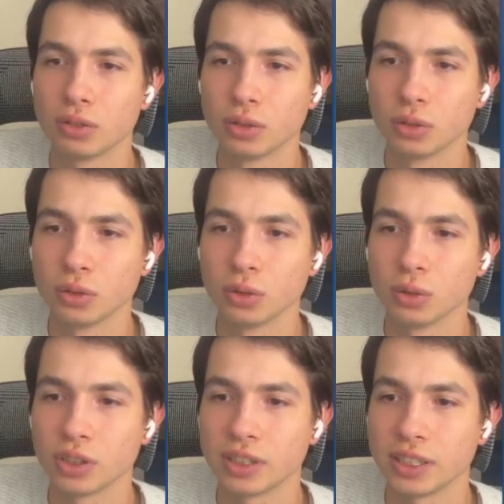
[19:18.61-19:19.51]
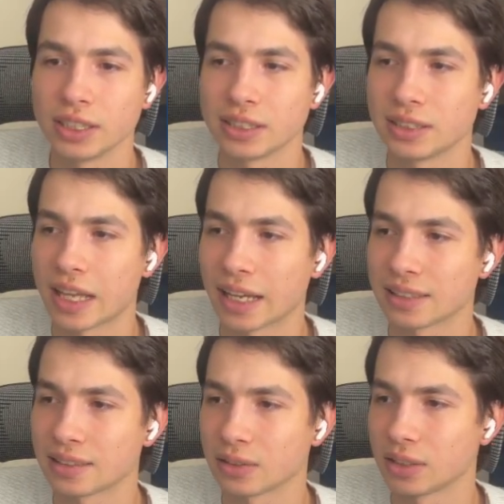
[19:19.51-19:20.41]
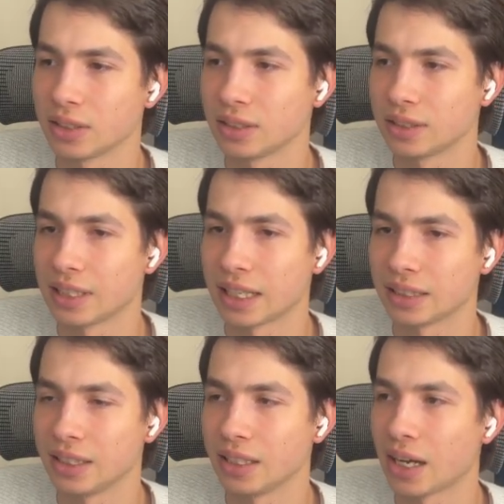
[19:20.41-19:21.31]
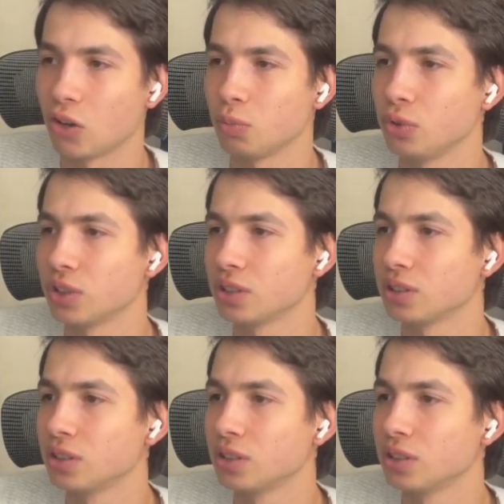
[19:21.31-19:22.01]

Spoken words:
to the text that he outputted.